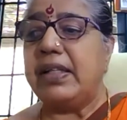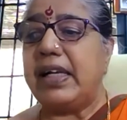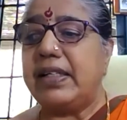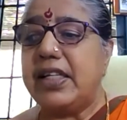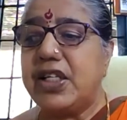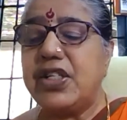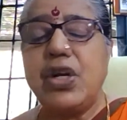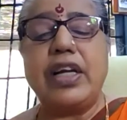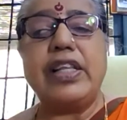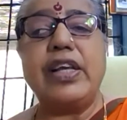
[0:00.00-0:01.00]
that this is
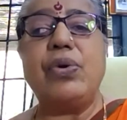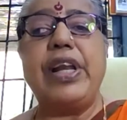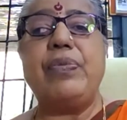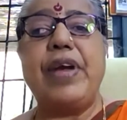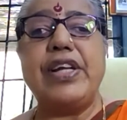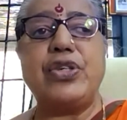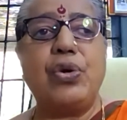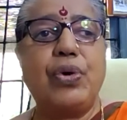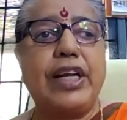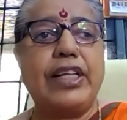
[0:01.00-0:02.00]
not the only way to
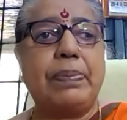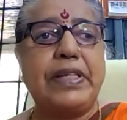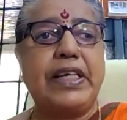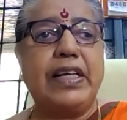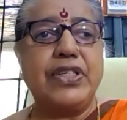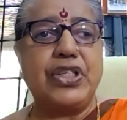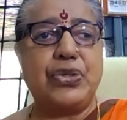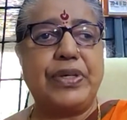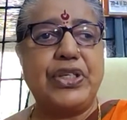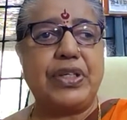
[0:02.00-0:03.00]
look at the particular
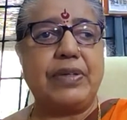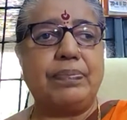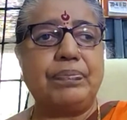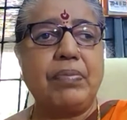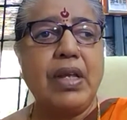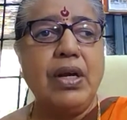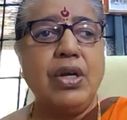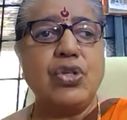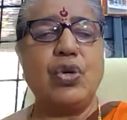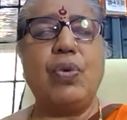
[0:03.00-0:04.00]
situation.
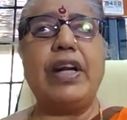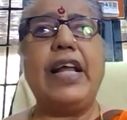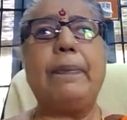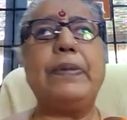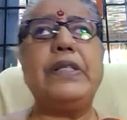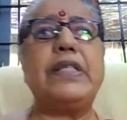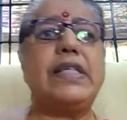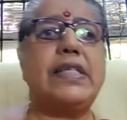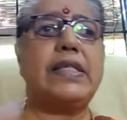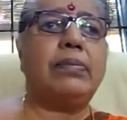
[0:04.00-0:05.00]
So what happens
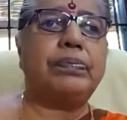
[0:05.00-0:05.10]
is,